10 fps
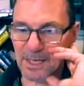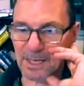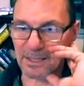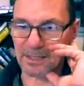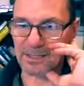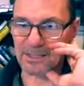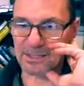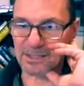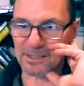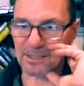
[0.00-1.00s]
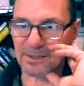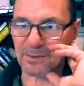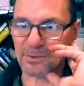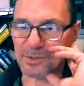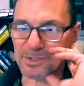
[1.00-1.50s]
and this
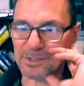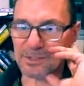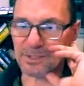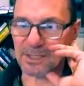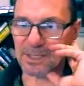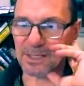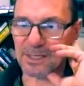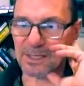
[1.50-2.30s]
was the